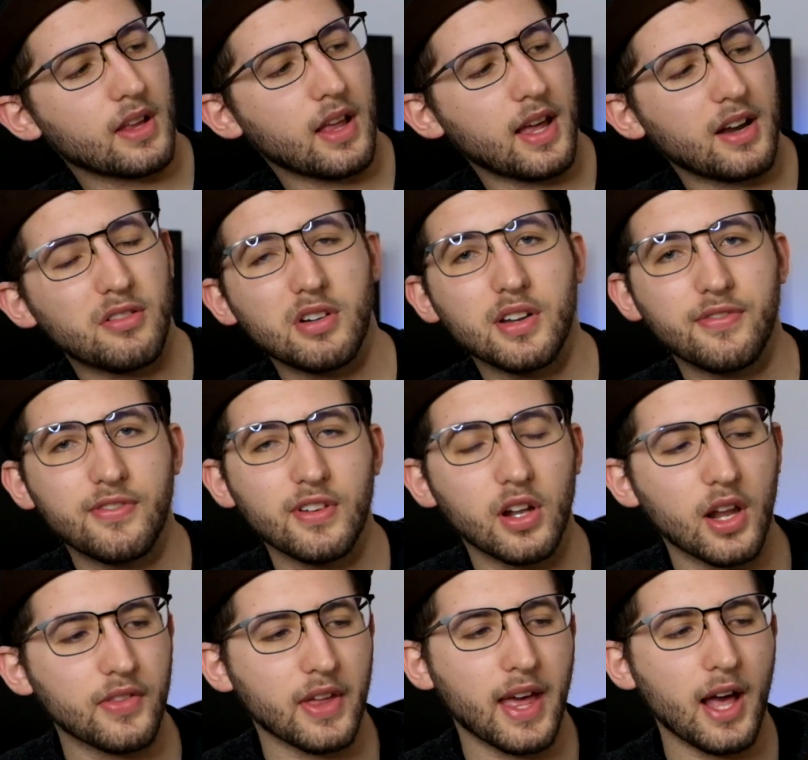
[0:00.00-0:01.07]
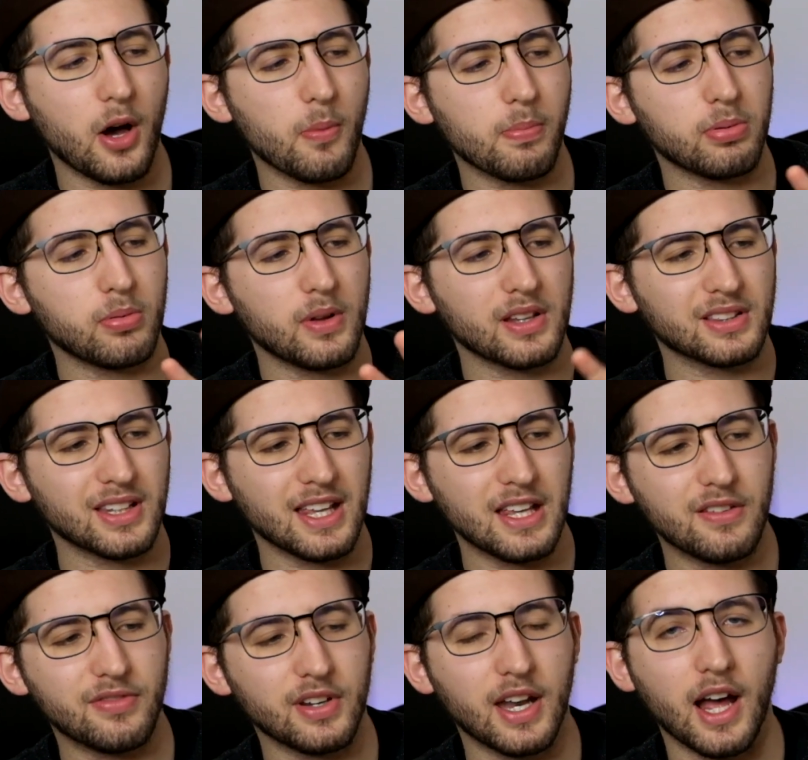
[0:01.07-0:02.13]
and I really feel like they help
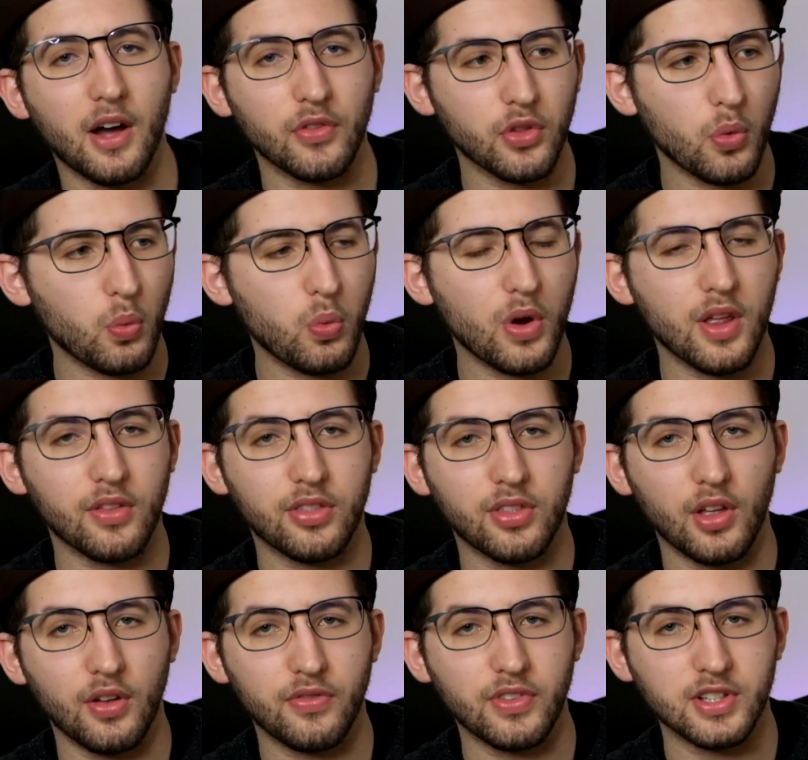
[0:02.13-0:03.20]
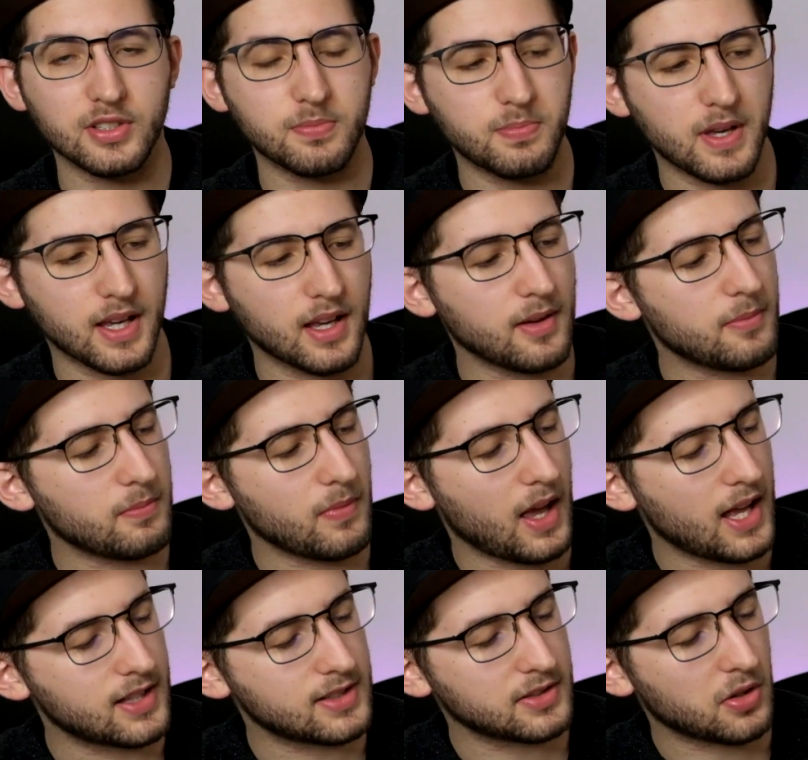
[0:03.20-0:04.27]
even out the width of this big
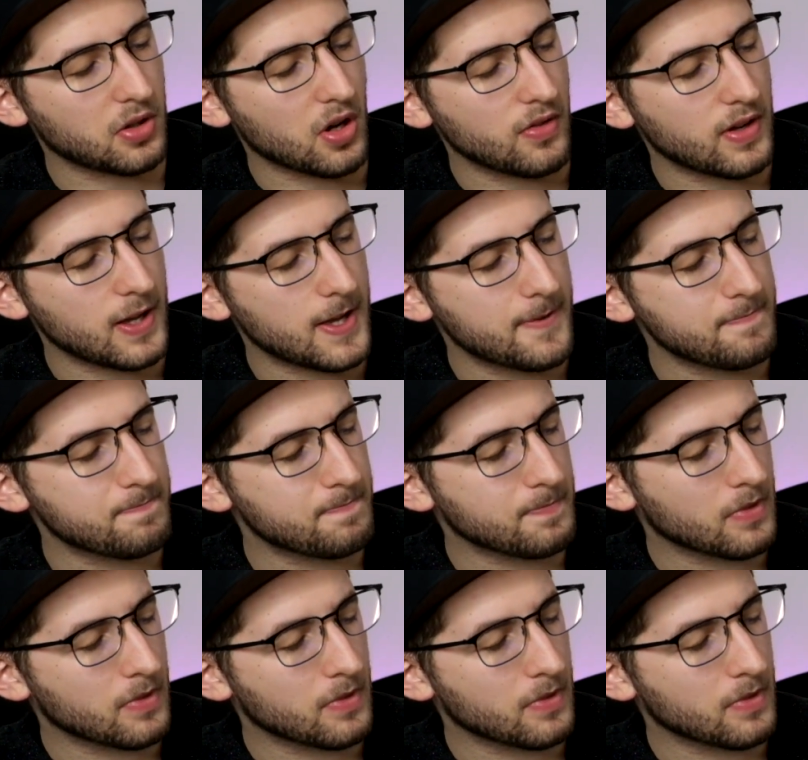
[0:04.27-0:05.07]
headstock over here.